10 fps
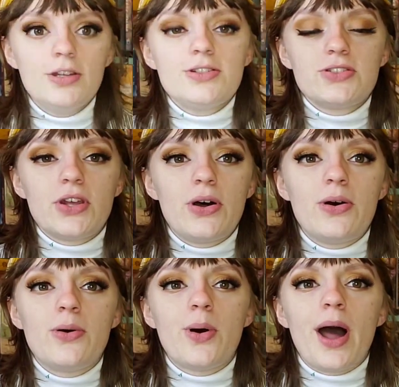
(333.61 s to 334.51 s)

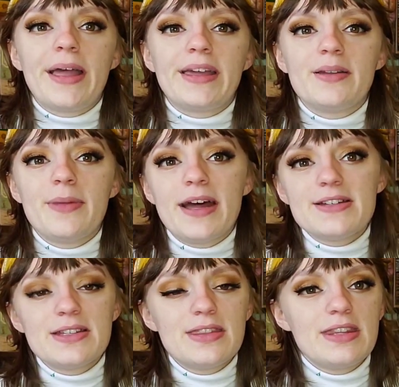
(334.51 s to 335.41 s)
So I can
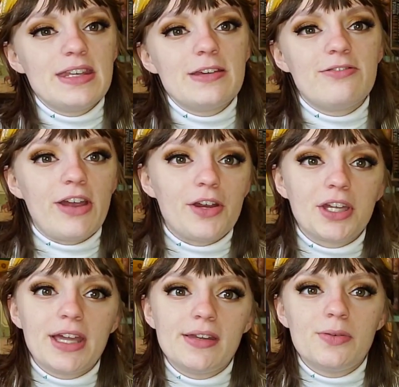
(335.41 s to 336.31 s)
imagine the
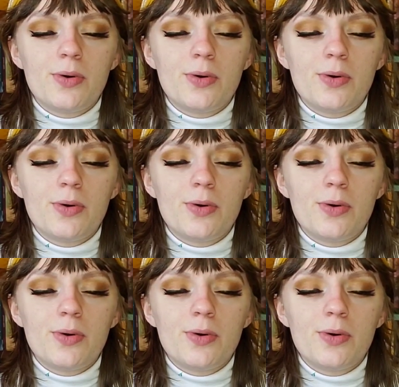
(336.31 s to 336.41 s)
variegated